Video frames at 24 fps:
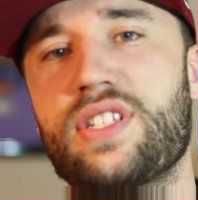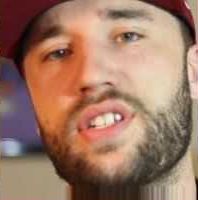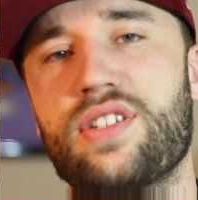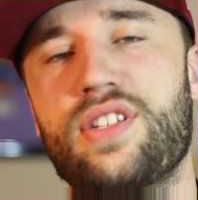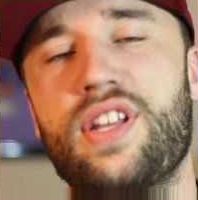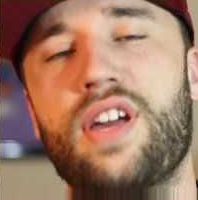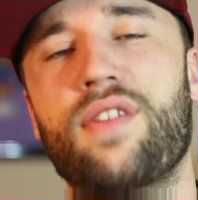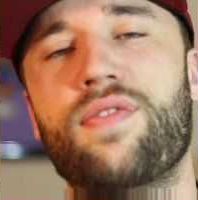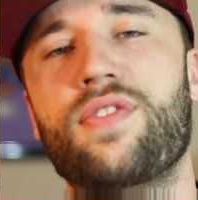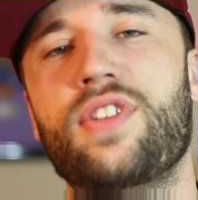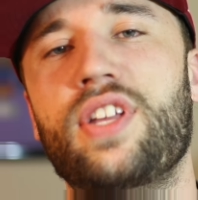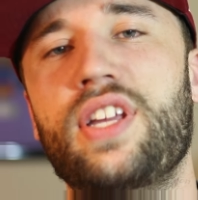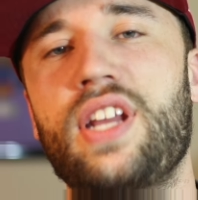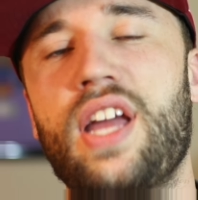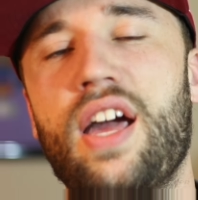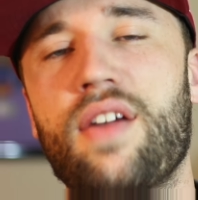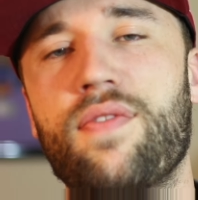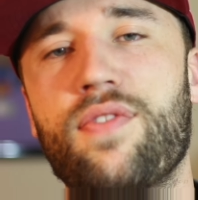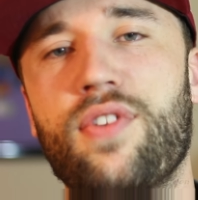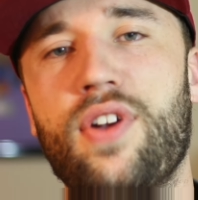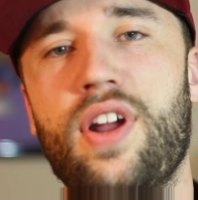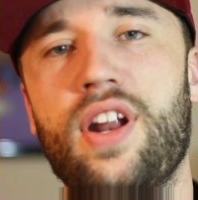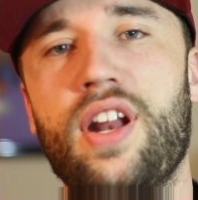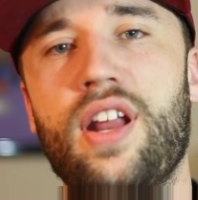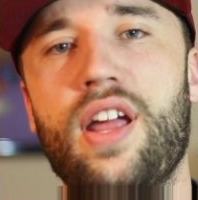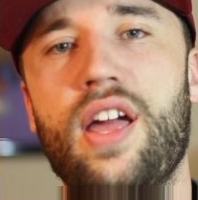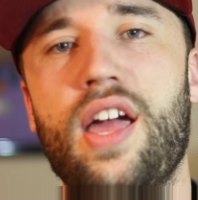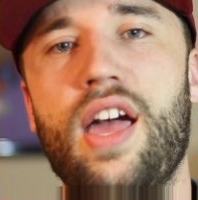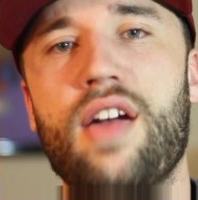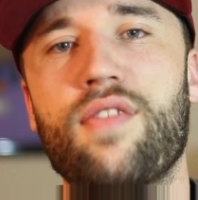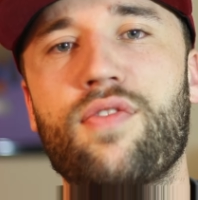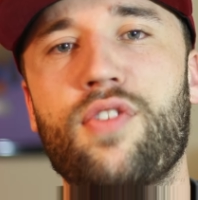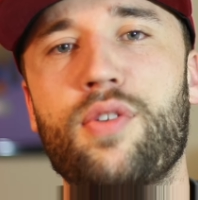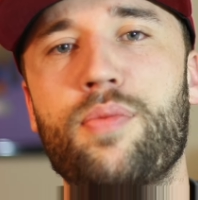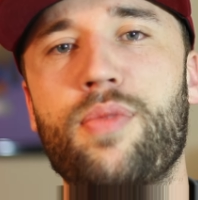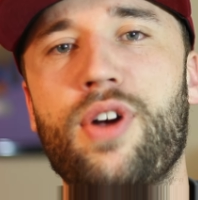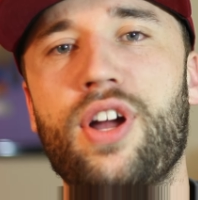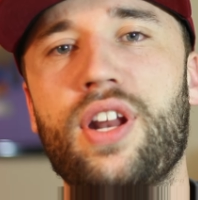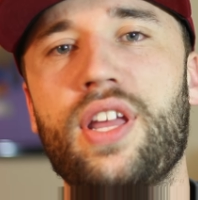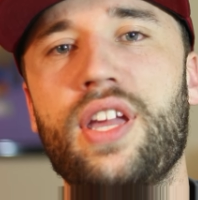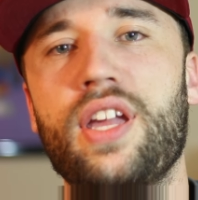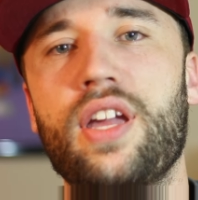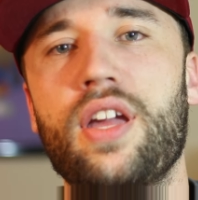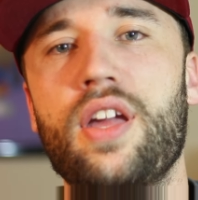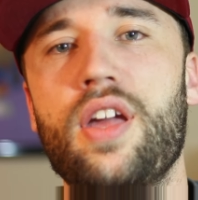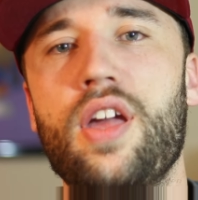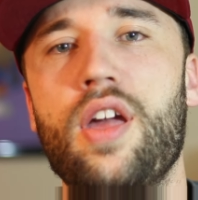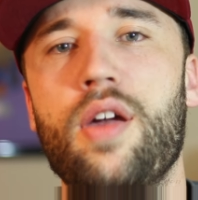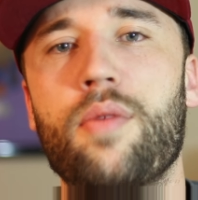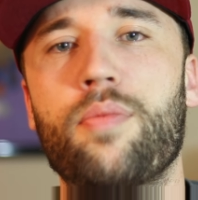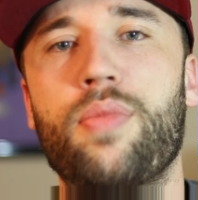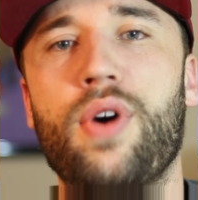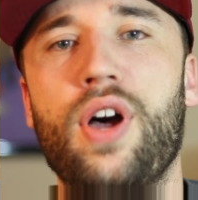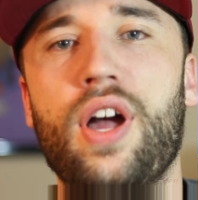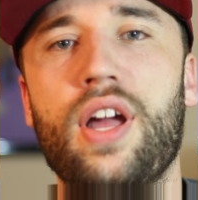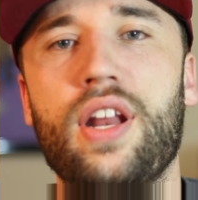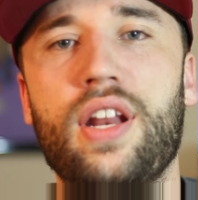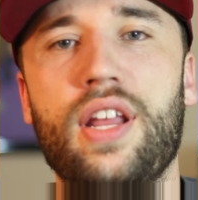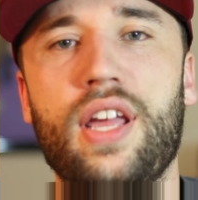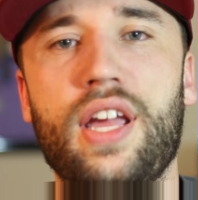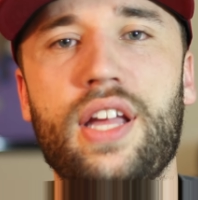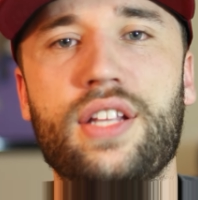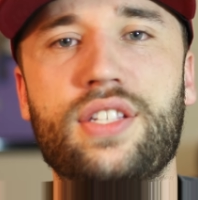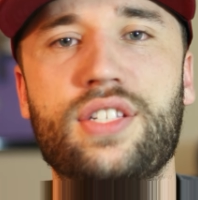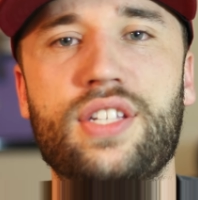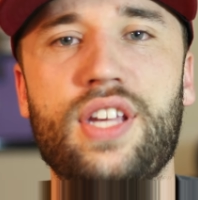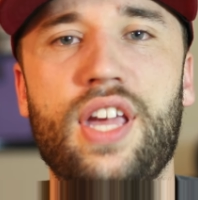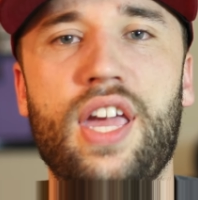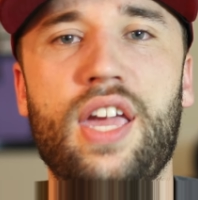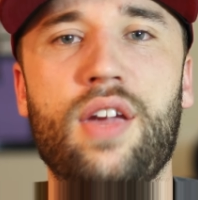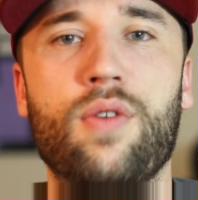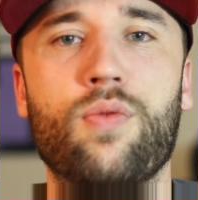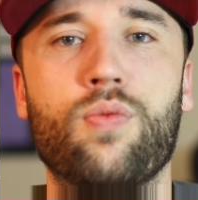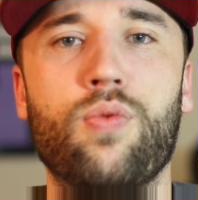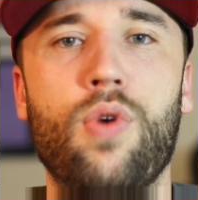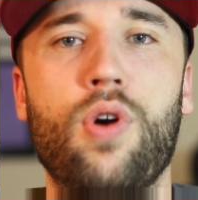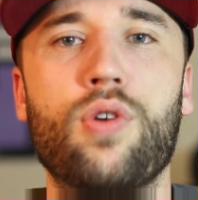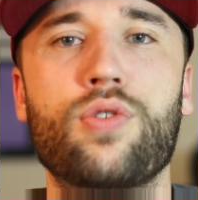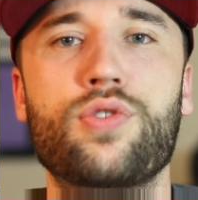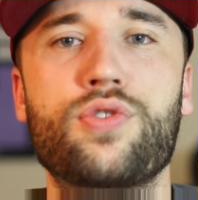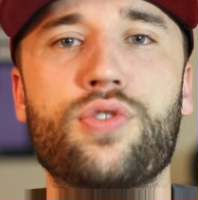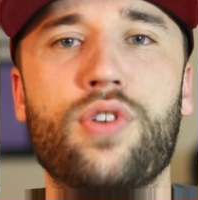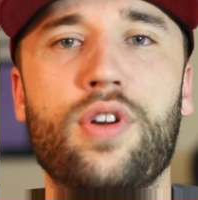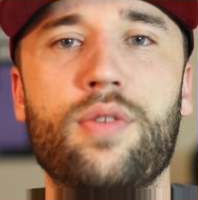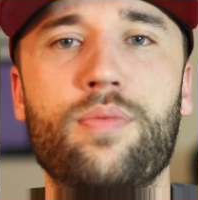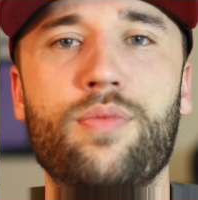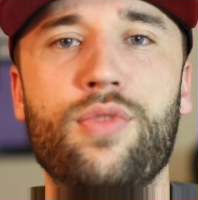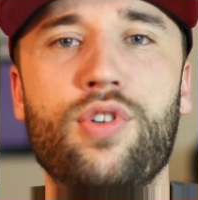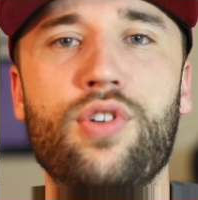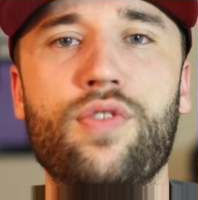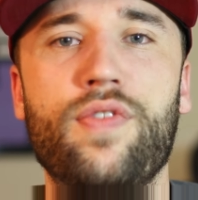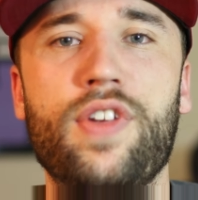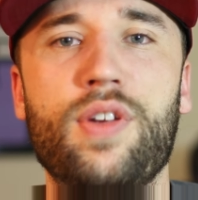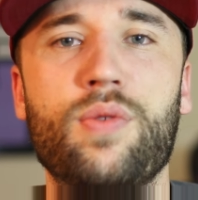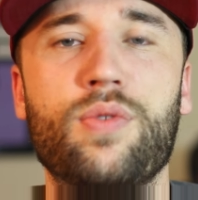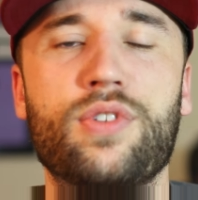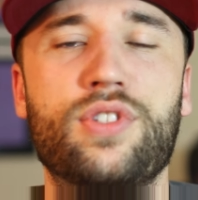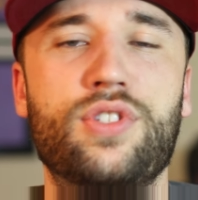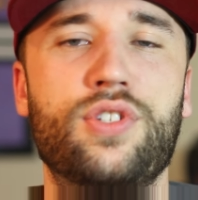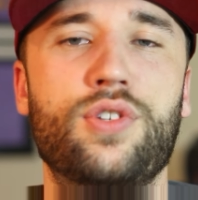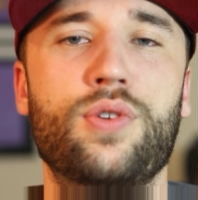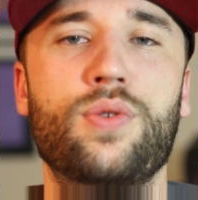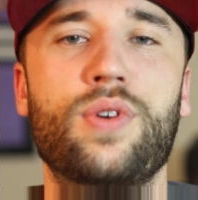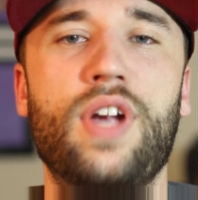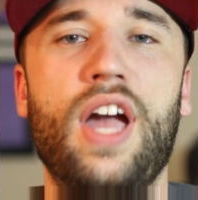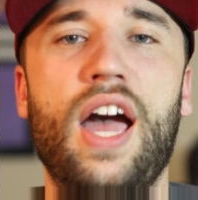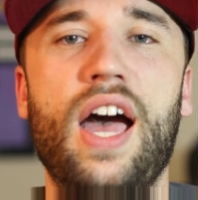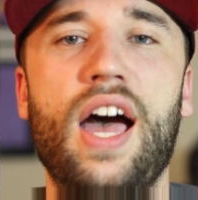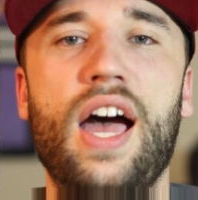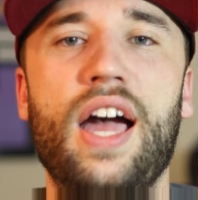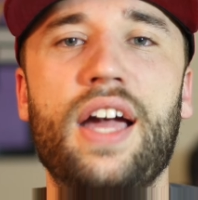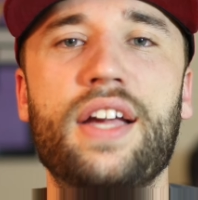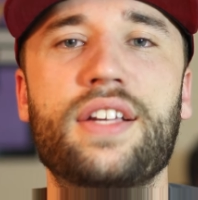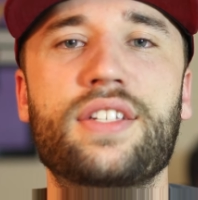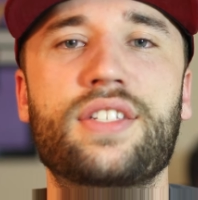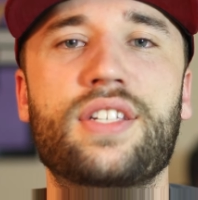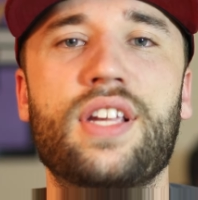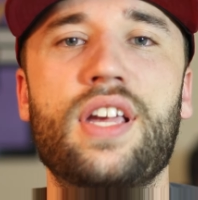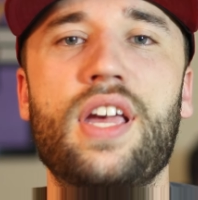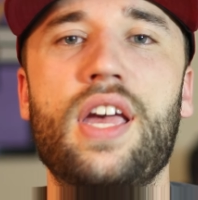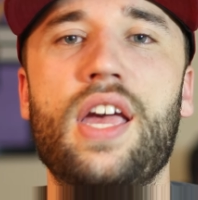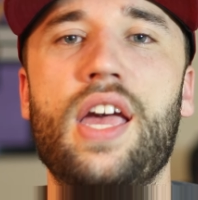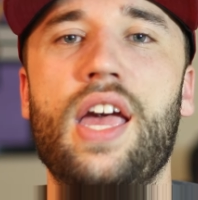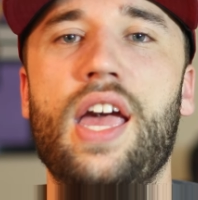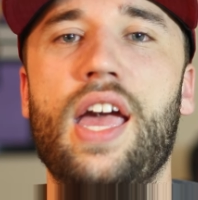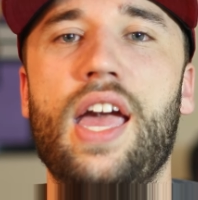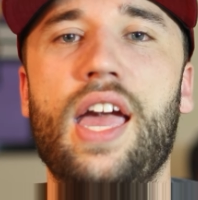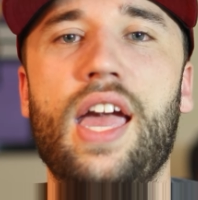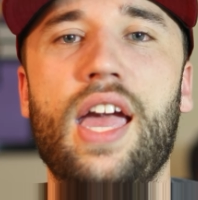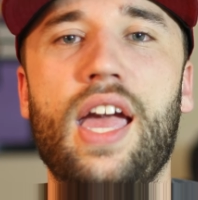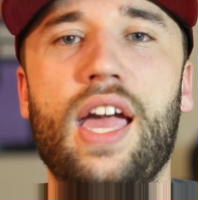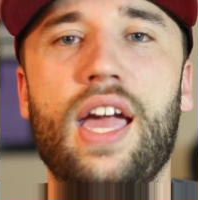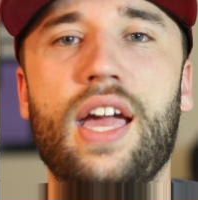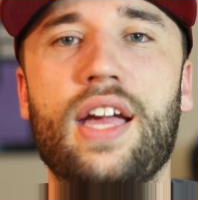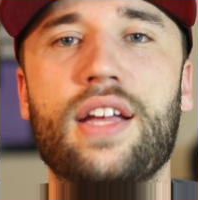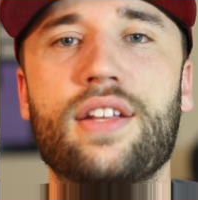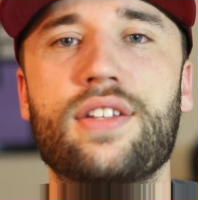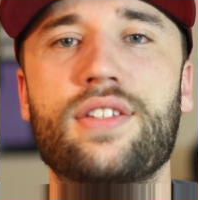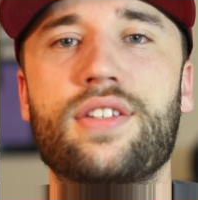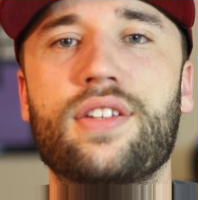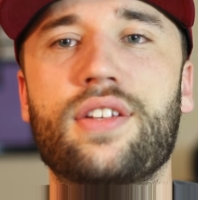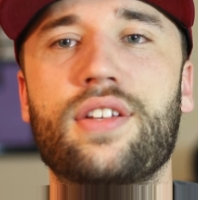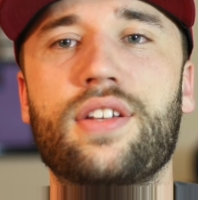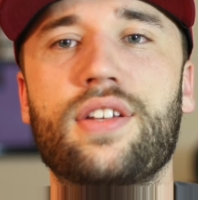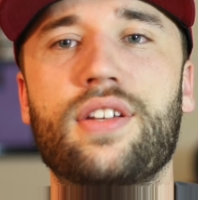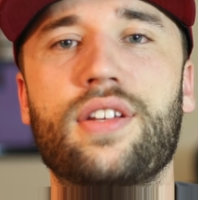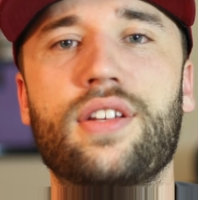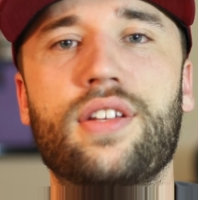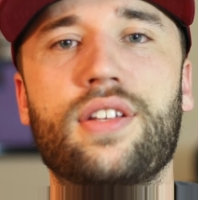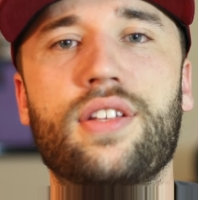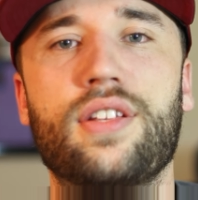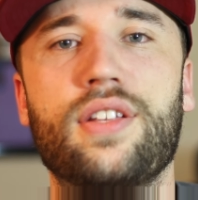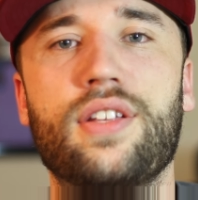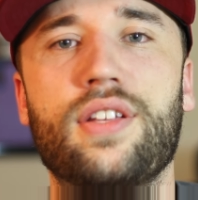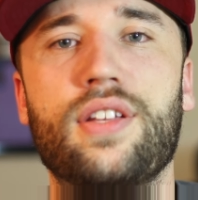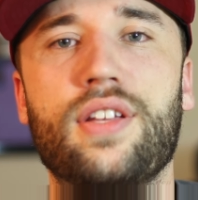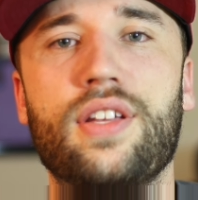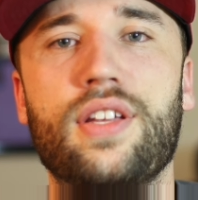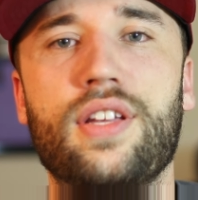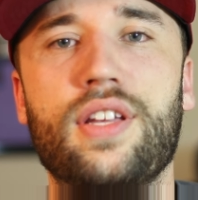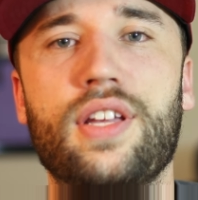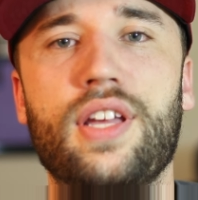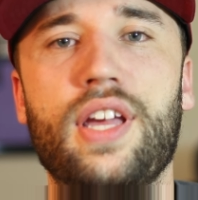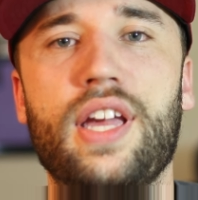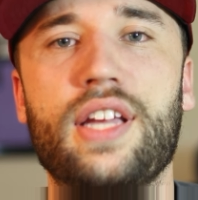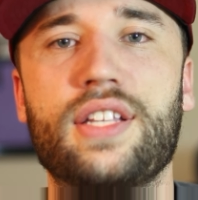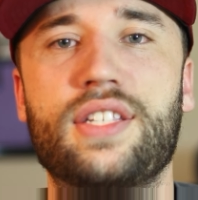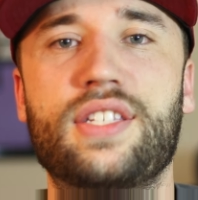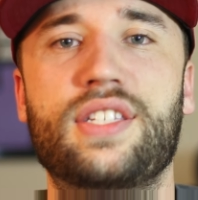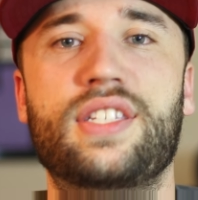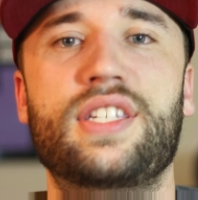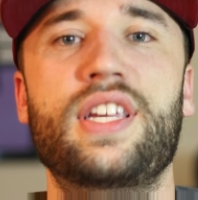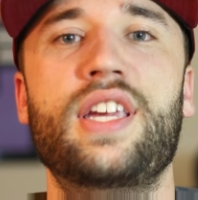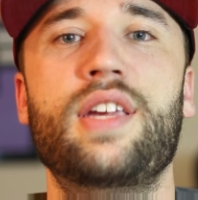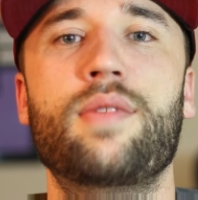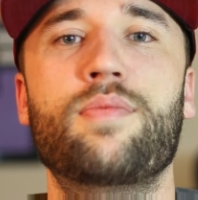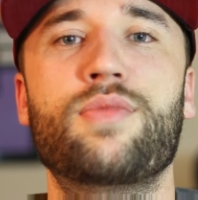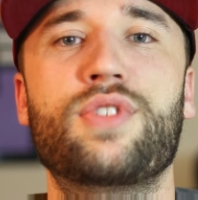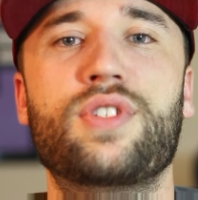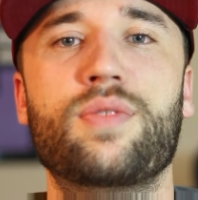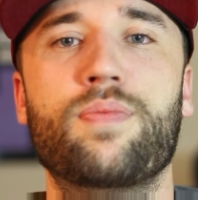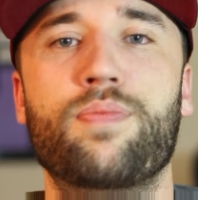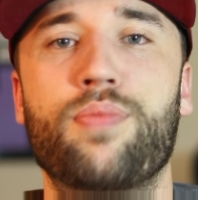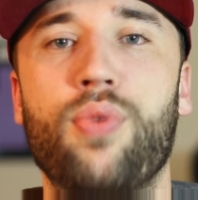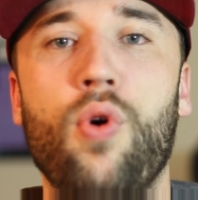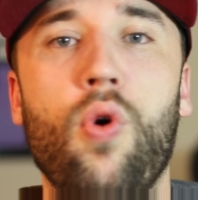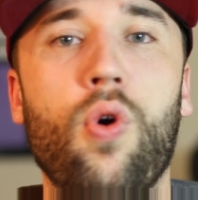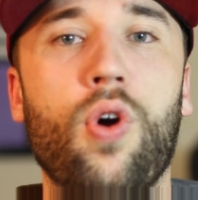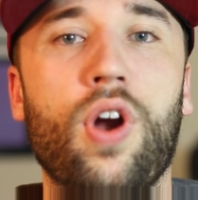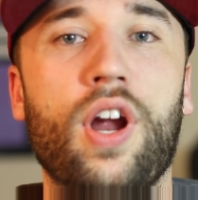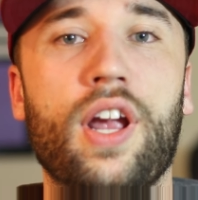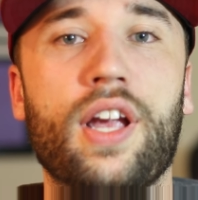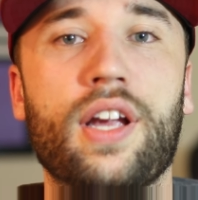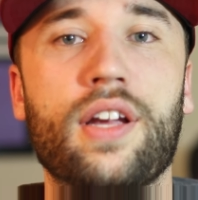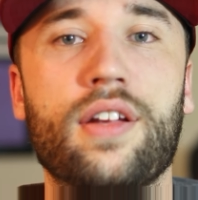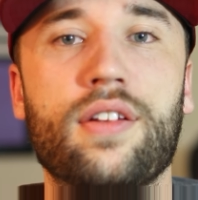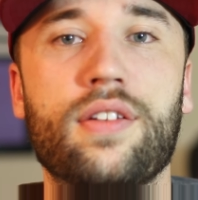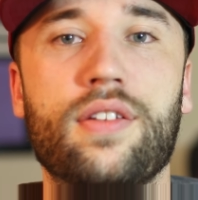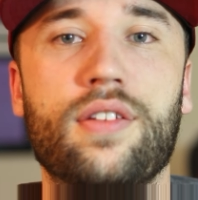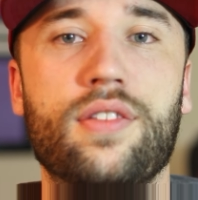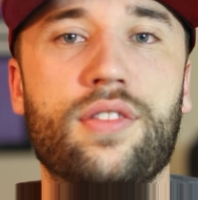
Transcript: They're definitely not for everybody, but it's a road trip movie with 2 guys, and it seems boring.